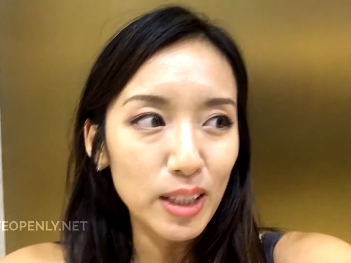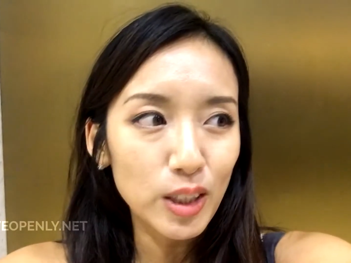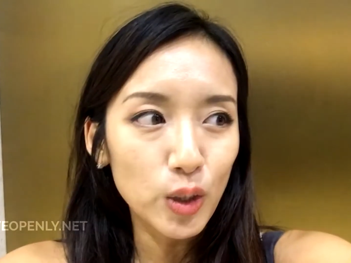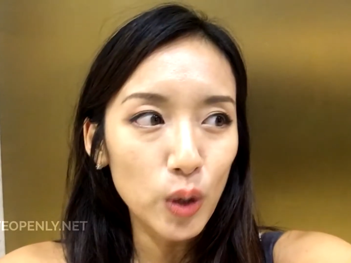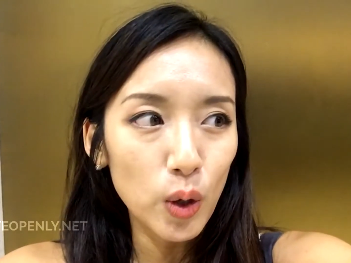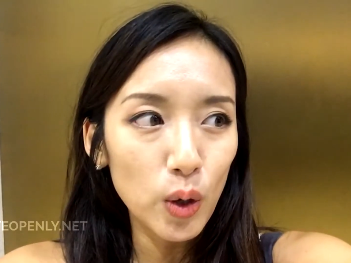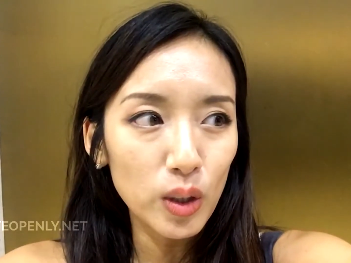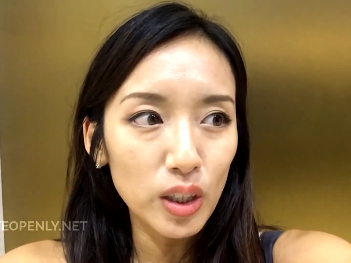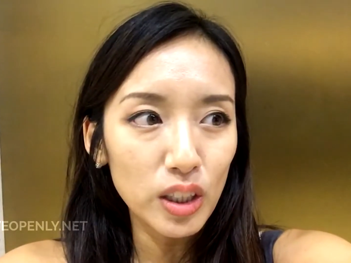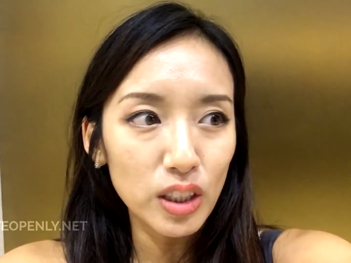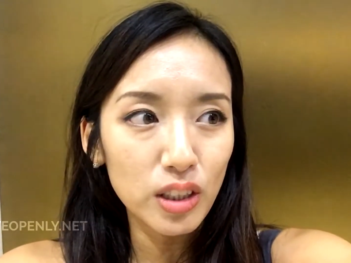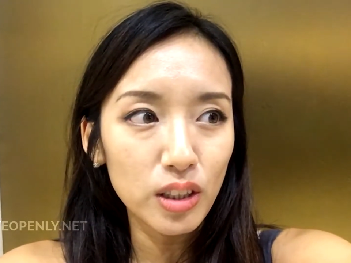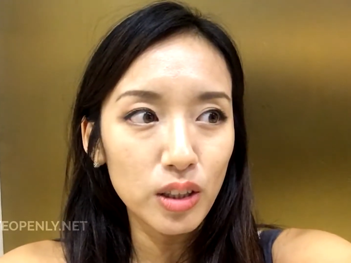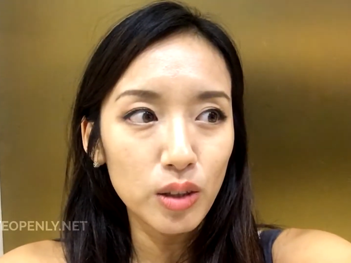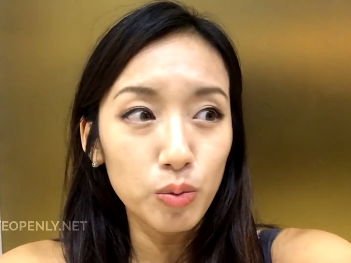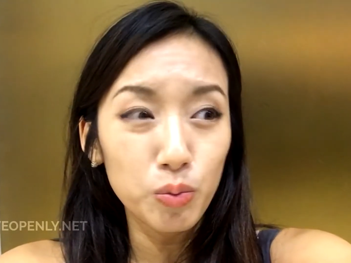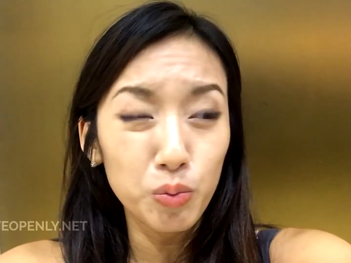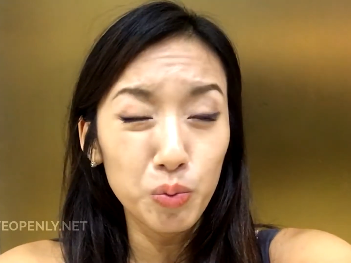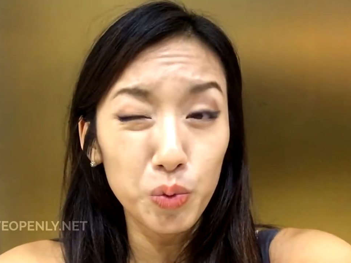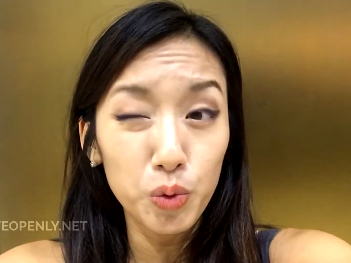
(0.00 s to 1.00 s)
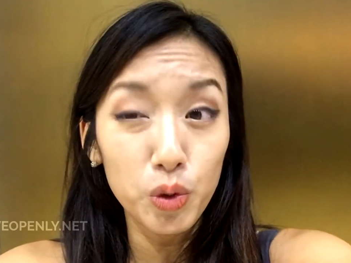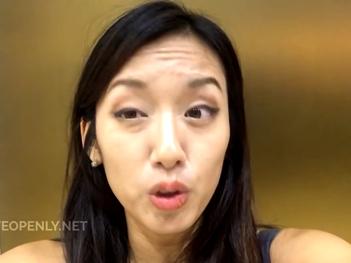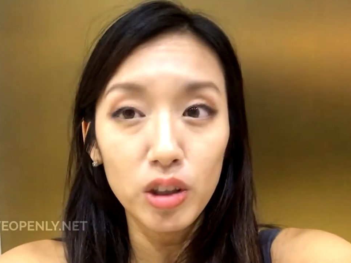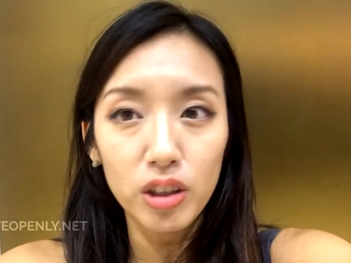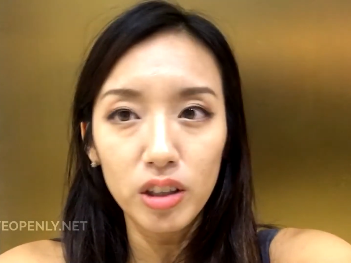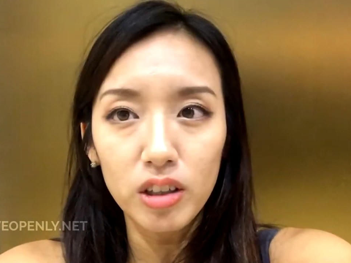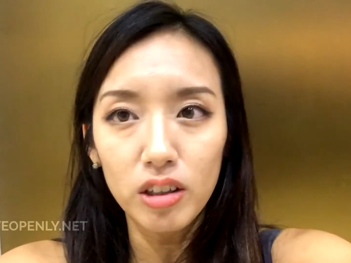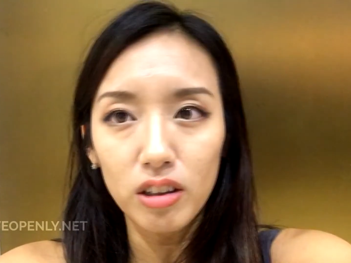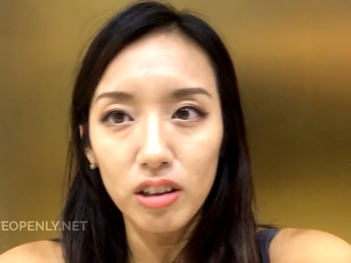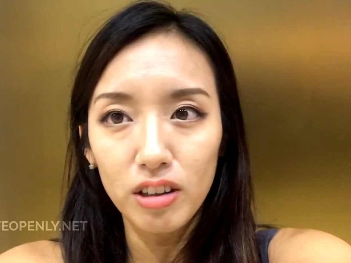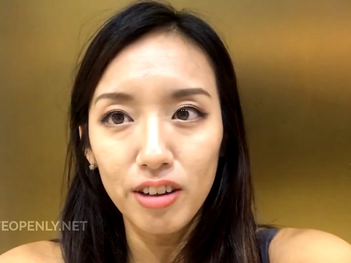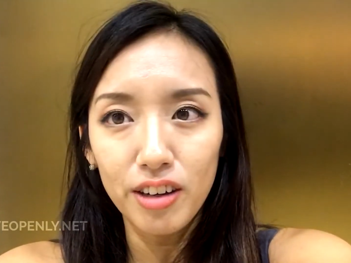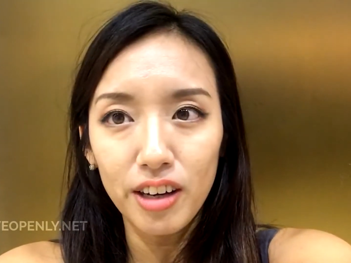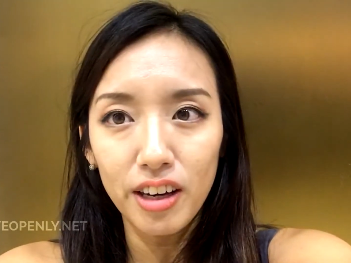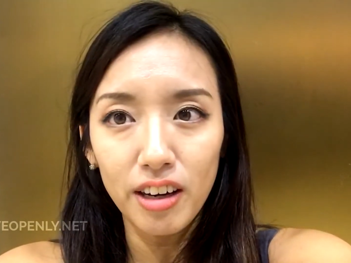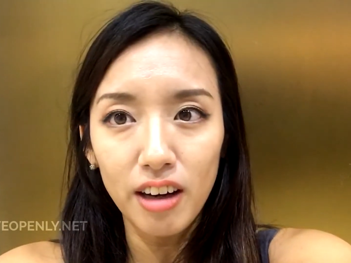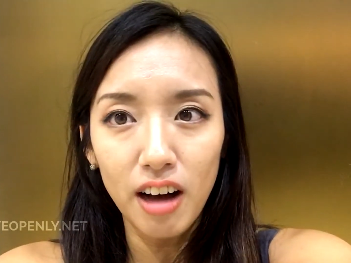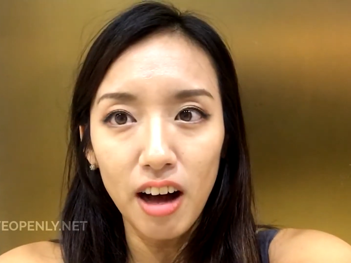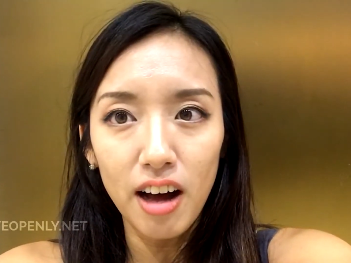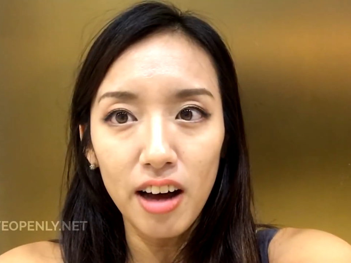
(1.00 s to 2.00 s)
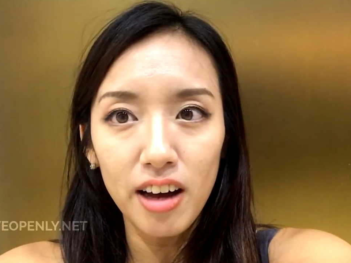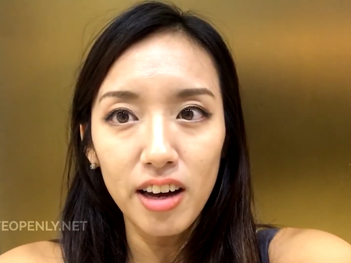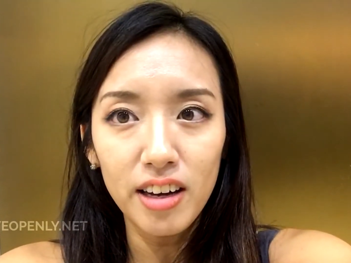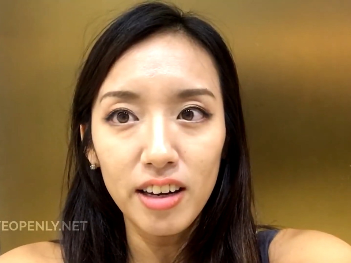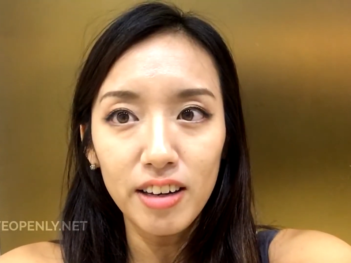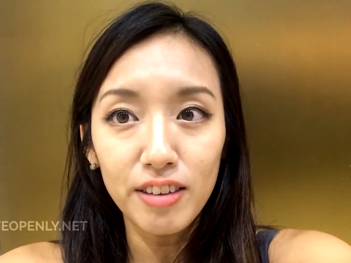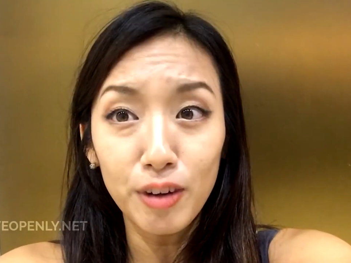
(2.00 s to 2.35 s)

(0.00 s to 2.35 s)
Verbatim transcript: I saw this really good looking guy.